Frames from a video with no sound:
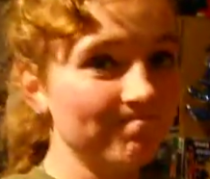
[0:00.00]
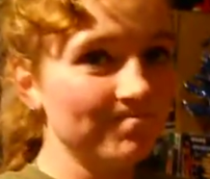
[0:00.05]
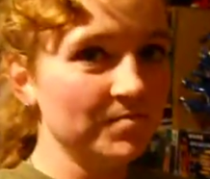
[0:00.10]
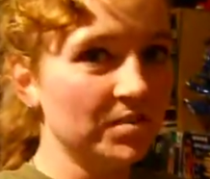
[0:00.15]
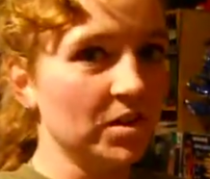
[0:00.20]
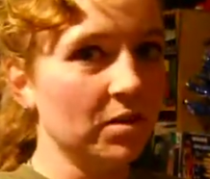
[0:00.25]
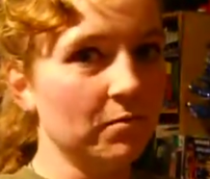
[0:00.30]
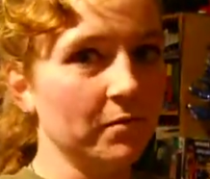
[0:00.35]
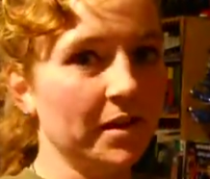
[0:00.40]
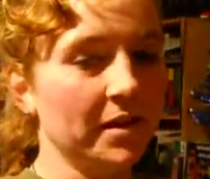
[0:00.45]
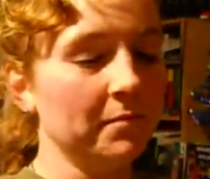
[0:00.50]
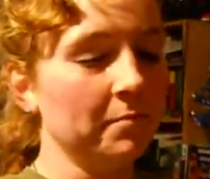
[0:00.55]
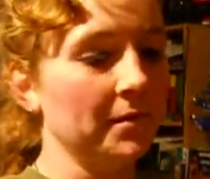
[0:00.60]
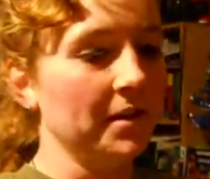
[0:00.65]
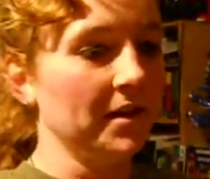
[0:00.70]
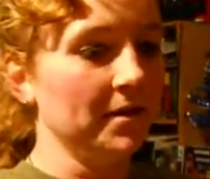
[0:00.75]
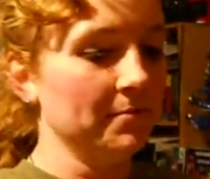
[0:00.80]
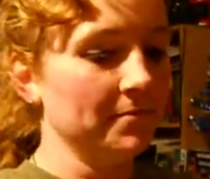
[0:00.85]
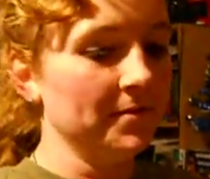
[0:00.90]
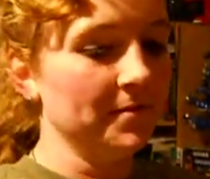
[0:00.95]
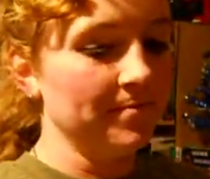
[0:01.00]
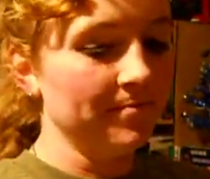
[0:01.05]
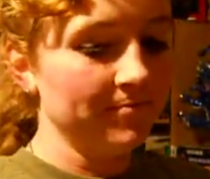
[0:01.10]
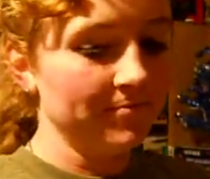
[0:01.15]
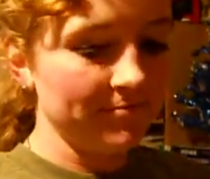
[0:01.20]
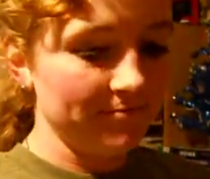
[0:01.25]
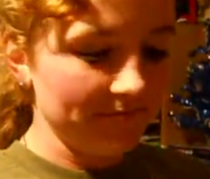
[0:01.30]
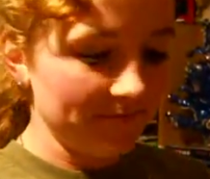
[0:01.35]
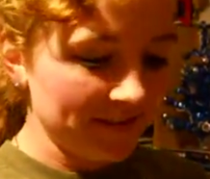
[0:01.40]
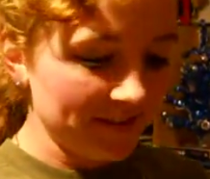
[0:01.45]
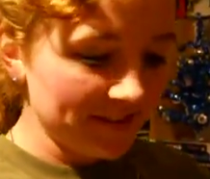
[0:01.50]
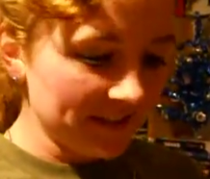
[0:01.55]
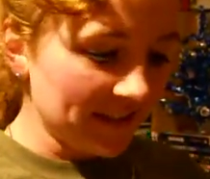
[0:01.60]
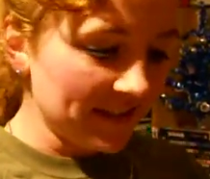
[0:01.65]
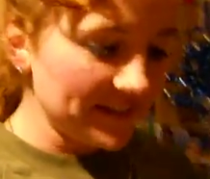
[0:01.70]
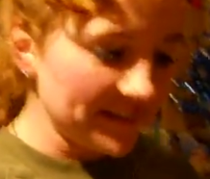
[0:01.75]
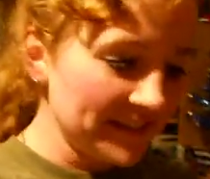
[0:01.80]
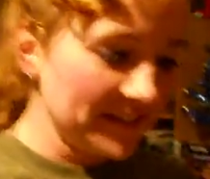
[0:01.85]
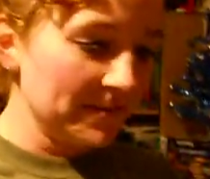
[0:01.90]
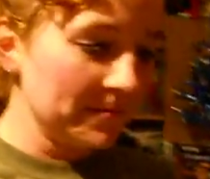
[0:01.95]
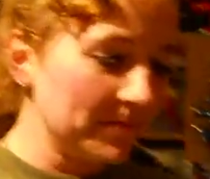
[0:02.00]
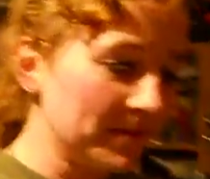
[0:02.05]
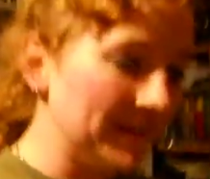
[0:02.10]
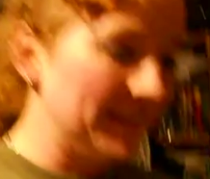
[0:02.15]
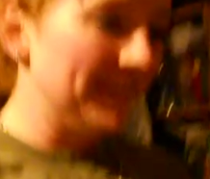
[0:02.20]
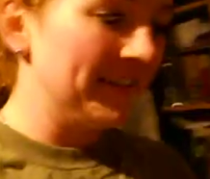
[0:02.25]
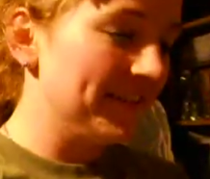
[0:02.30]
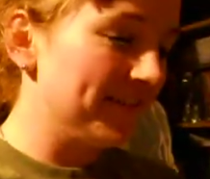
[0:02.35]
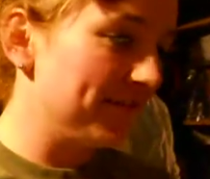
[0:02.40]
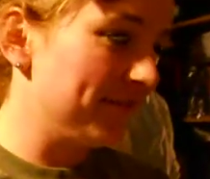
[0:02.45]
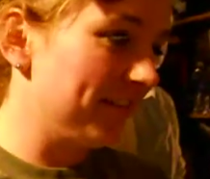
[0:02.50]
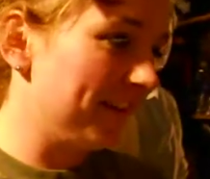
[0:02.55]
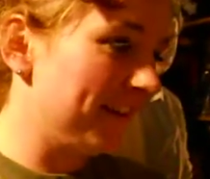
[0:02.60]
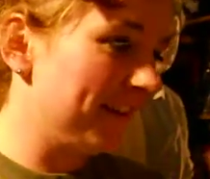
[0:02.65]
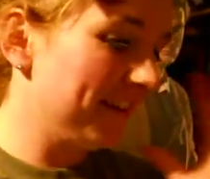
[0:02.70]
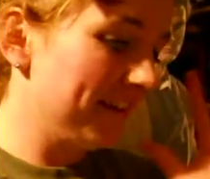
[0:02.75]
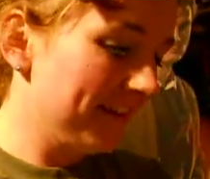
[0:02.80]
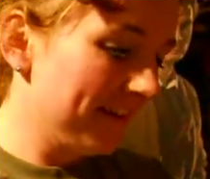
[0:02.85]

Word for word: don't wake me up. It's gotten to the point of like